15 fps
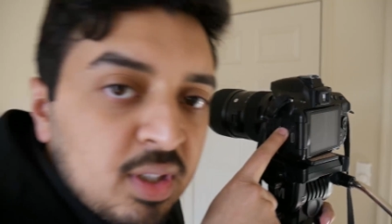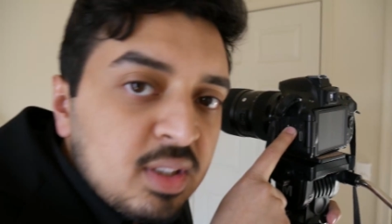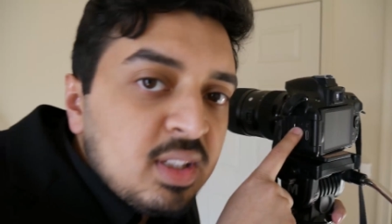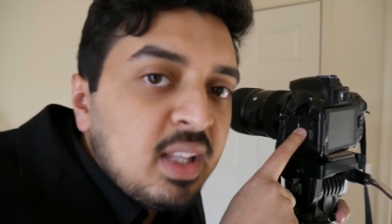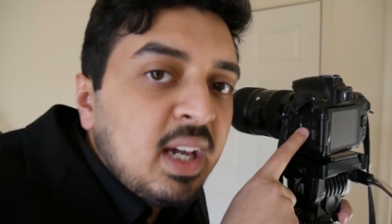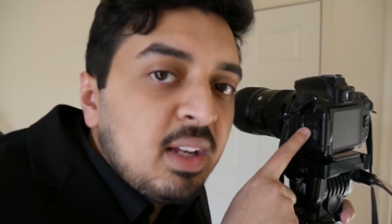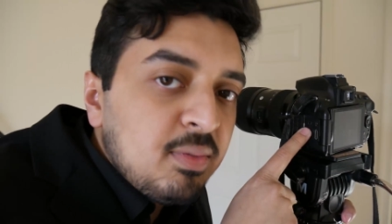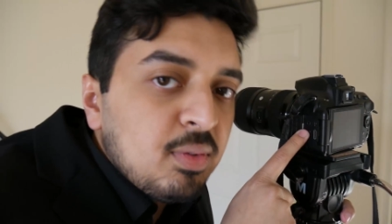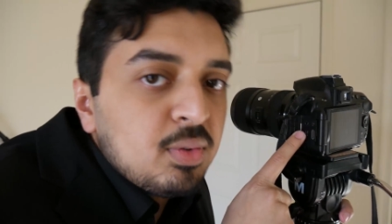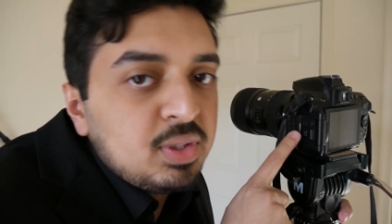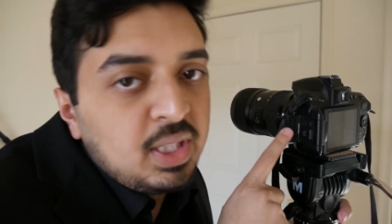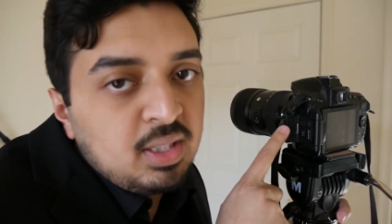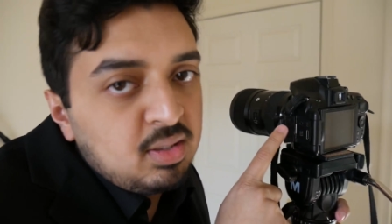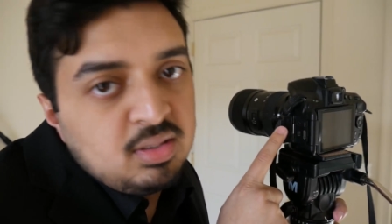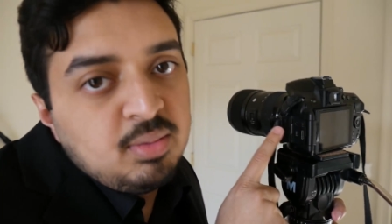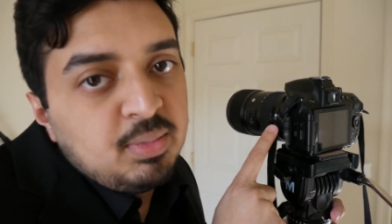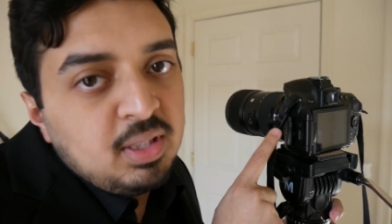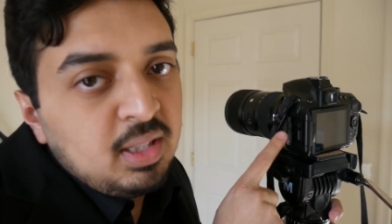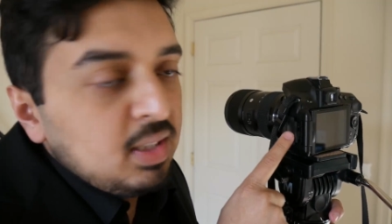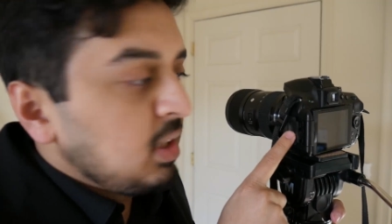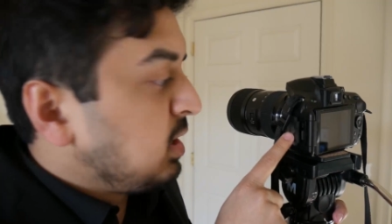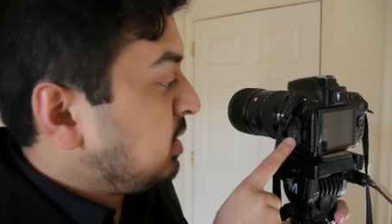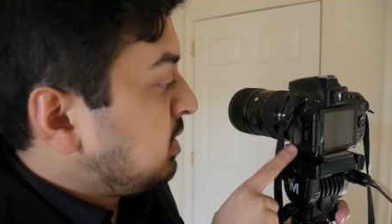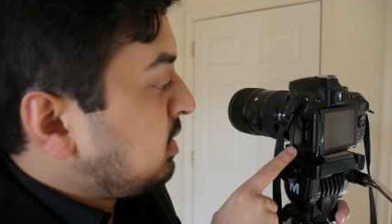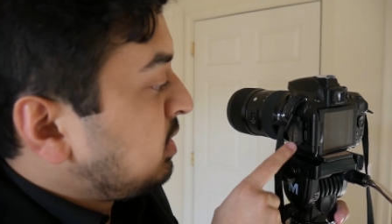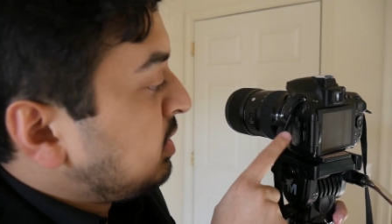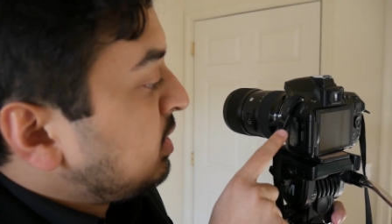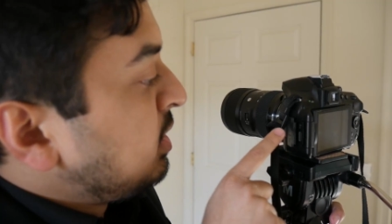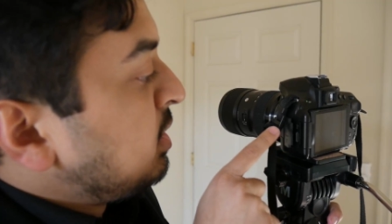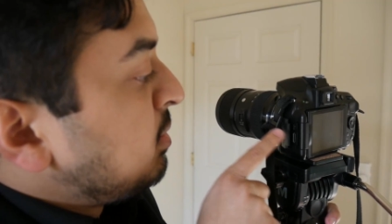it into the headphone jack or something like that.
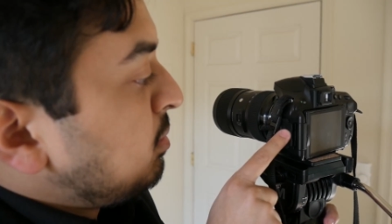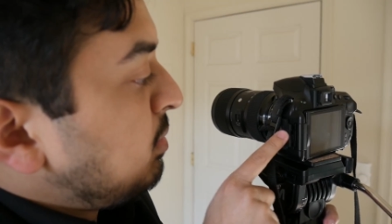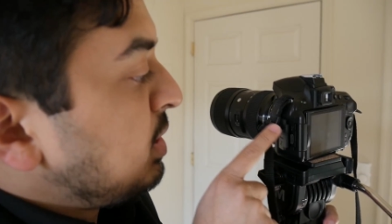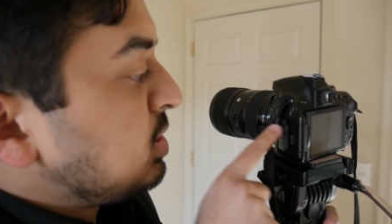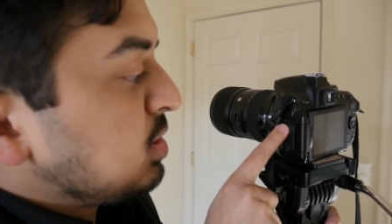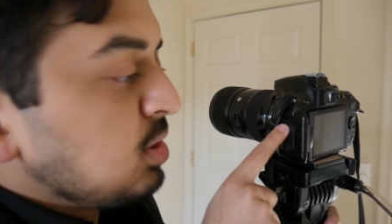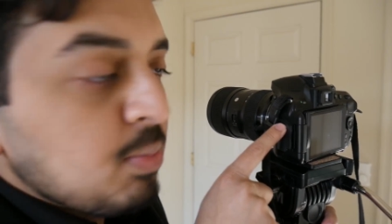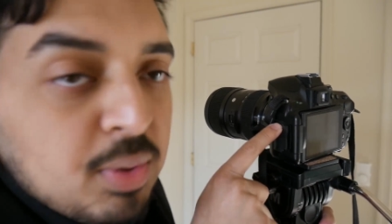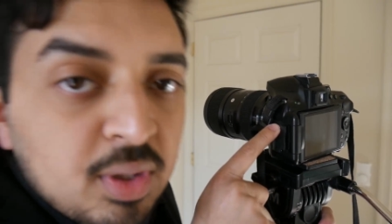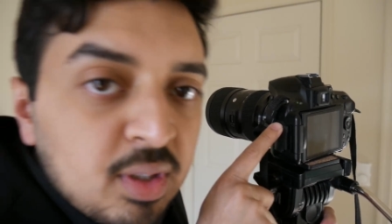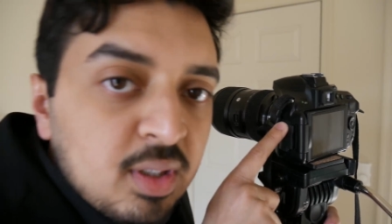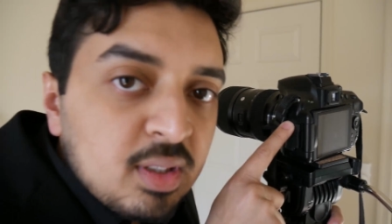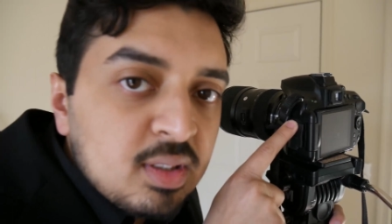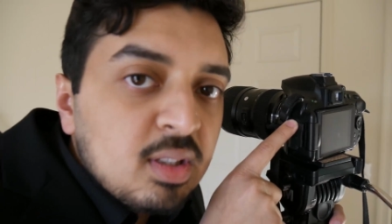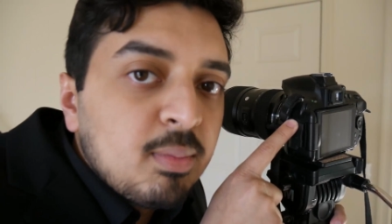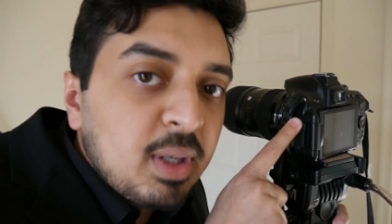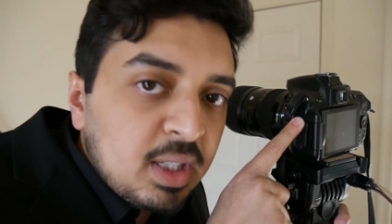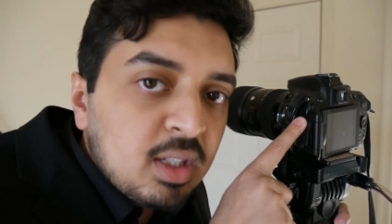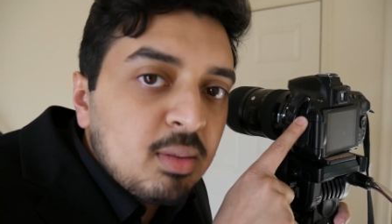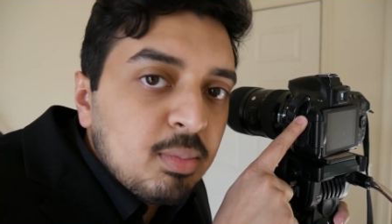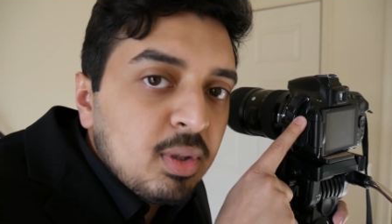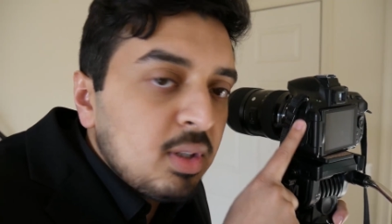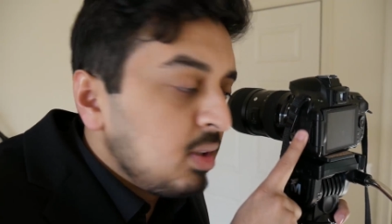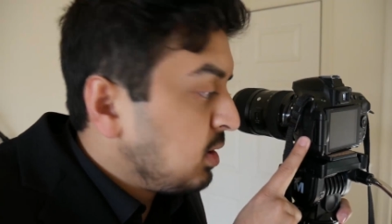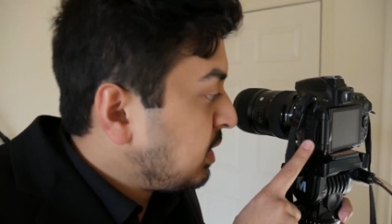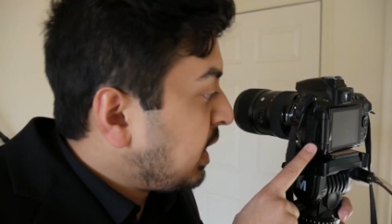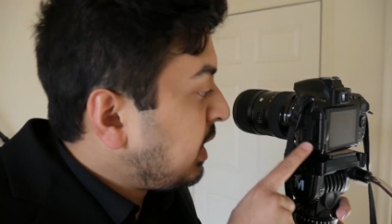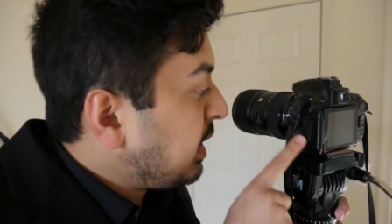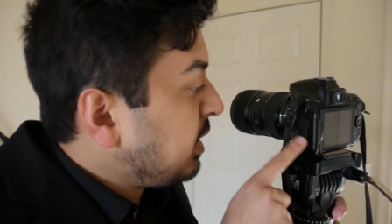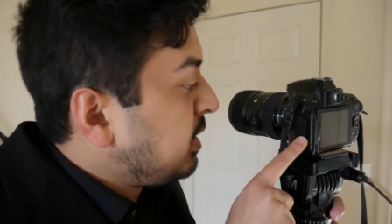Make sure you put it into the mic input. You
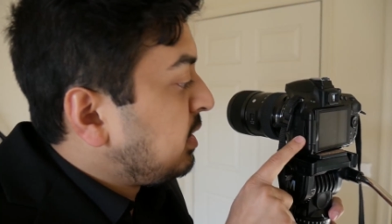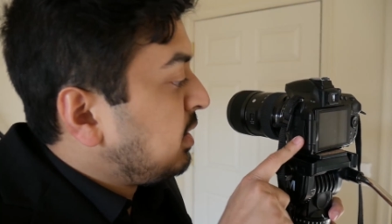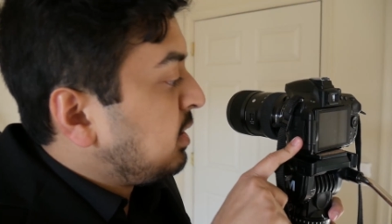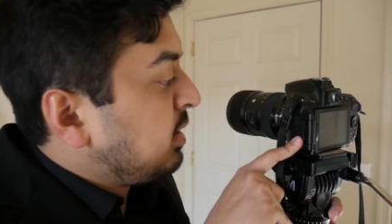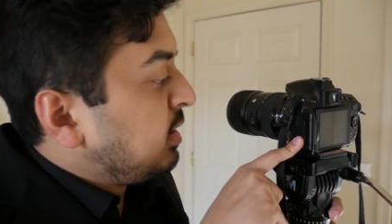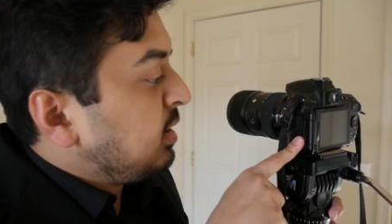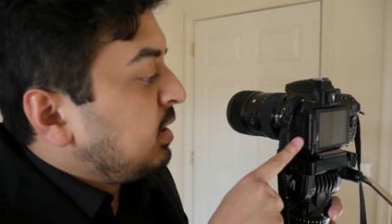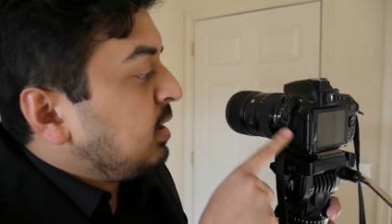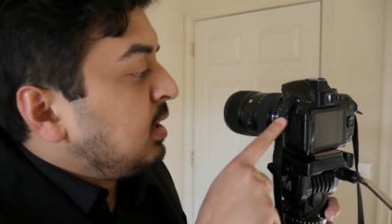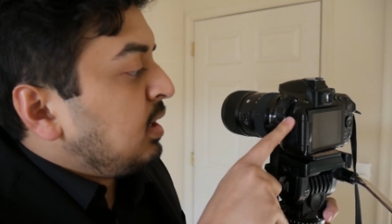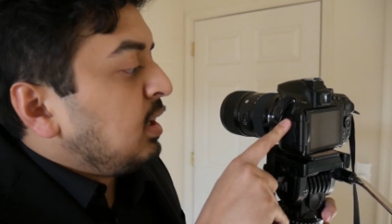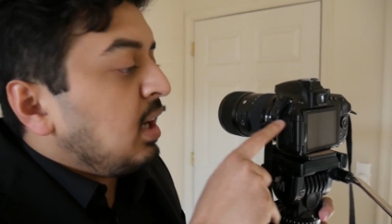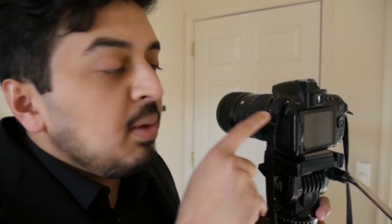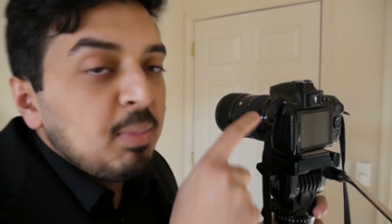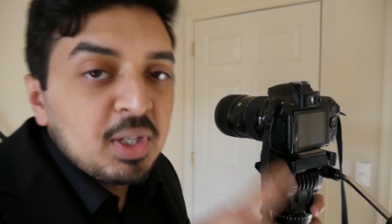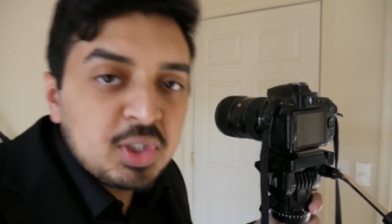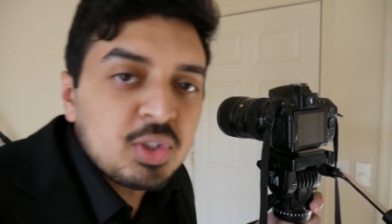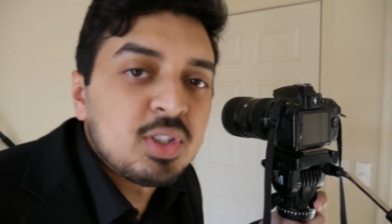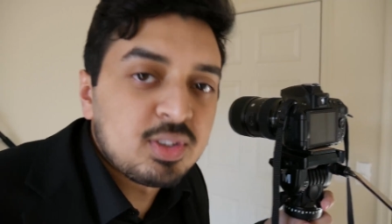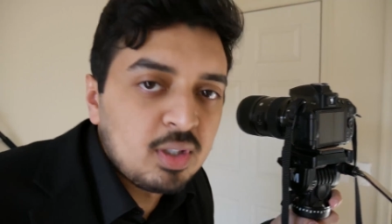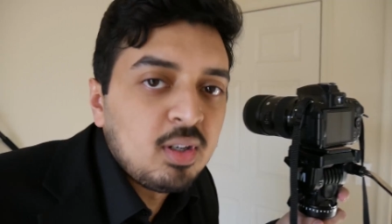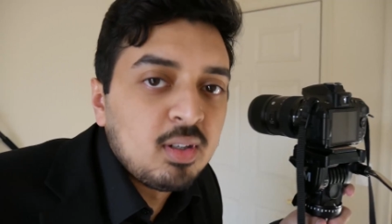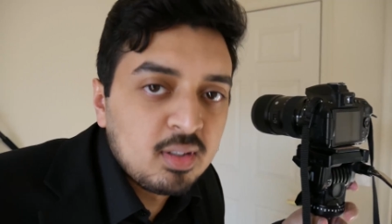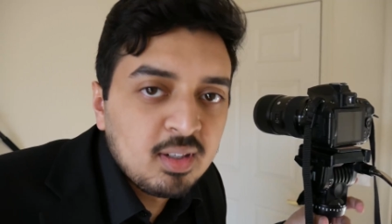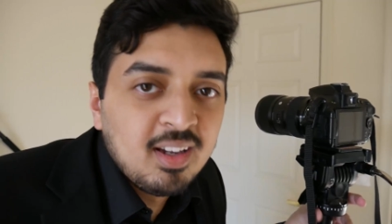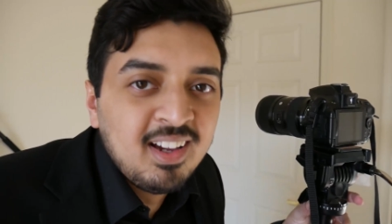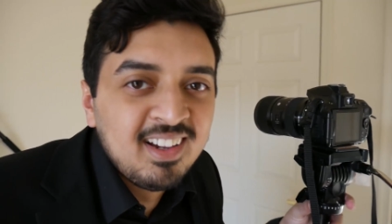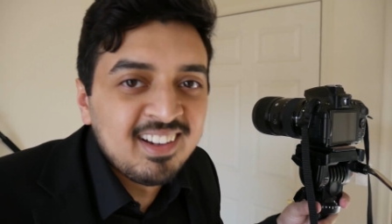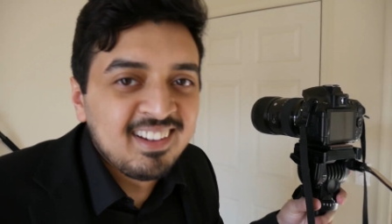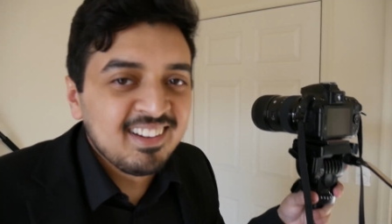got it? And make sure it's on.
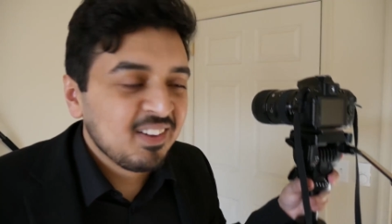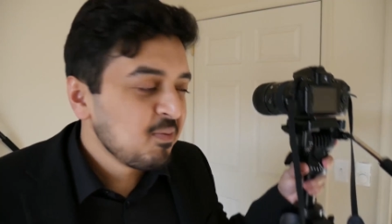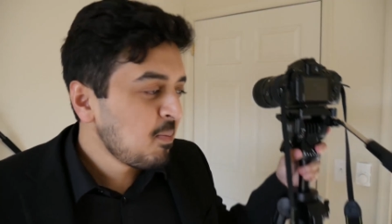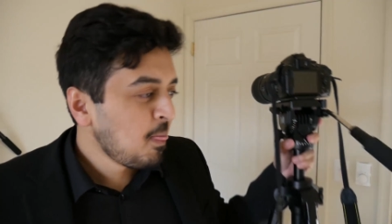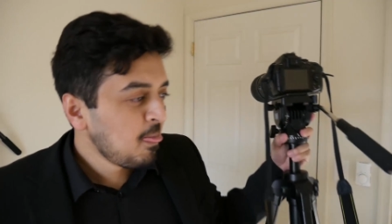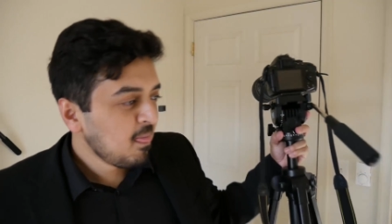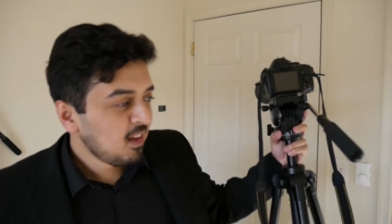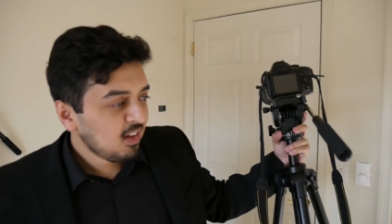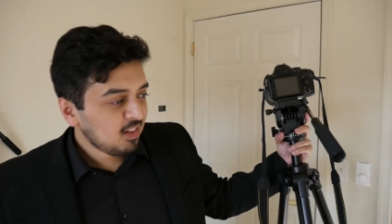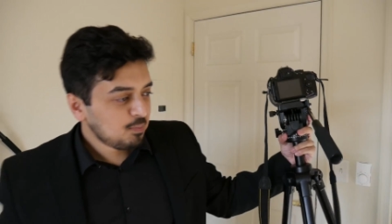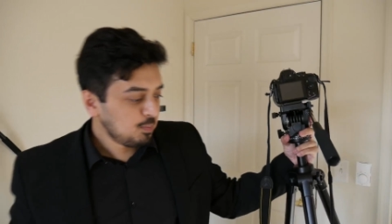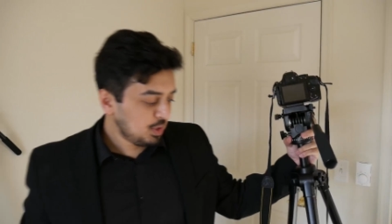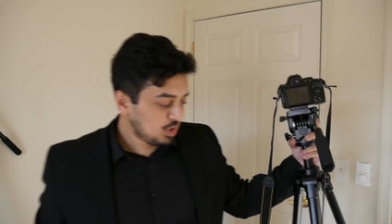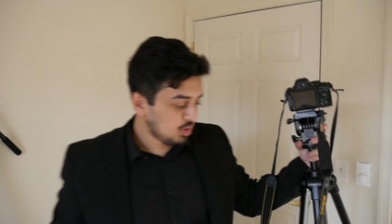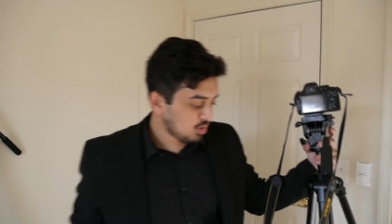Make